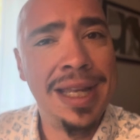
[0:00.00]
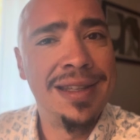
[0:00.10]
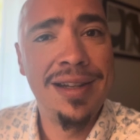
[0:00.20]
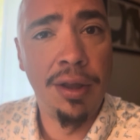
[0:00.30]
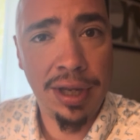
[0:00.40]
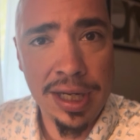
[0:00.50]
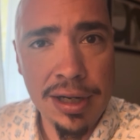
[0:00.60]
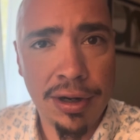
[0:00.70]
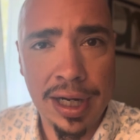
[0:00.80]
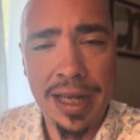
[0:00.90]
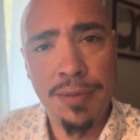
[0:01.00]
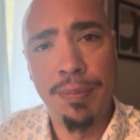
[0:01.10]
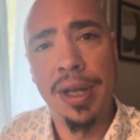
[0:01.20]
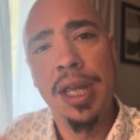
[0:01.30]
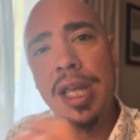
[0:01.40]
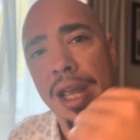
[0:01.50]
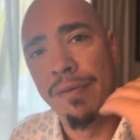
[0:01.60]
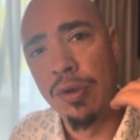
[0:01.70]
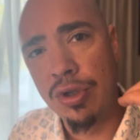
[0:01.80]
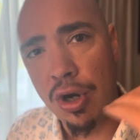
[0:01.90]
It's still here, guys. But
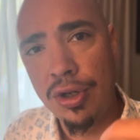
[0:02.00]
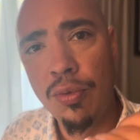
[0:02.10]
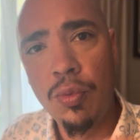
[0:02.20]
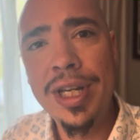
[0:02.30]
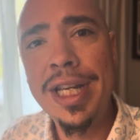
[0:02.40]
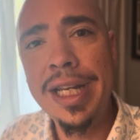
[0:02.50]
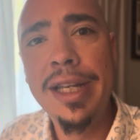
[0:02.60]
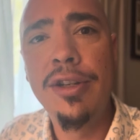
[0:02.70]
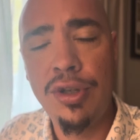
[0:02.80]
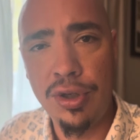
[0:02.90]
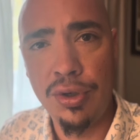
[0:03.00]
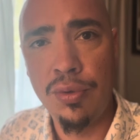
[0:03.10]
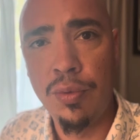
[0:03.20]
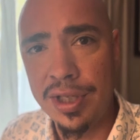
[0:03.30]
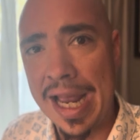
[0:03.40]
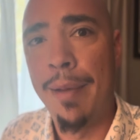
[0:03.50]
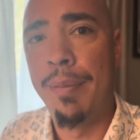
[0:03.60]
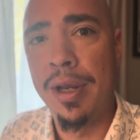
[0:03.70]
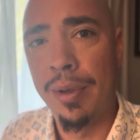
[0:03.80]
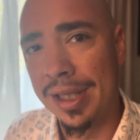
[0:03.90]
if you start to read into what's
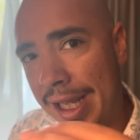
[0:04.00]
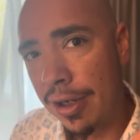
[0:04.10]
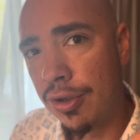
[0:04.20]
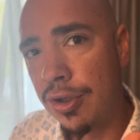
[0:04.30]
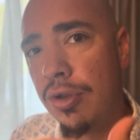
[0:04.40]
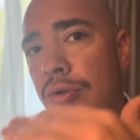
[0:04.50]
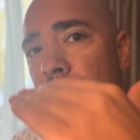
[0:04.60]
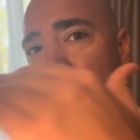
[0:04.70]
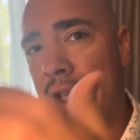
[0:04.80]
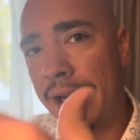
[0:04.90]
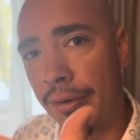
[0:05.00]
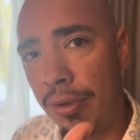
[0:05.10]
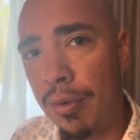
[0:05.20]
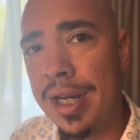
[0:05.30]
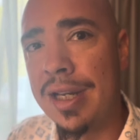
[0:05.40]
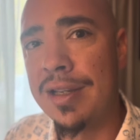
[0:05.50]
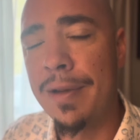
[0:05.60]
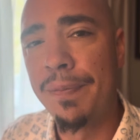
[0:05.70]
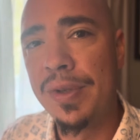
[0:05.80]
happening with layer 2s and layer 3s,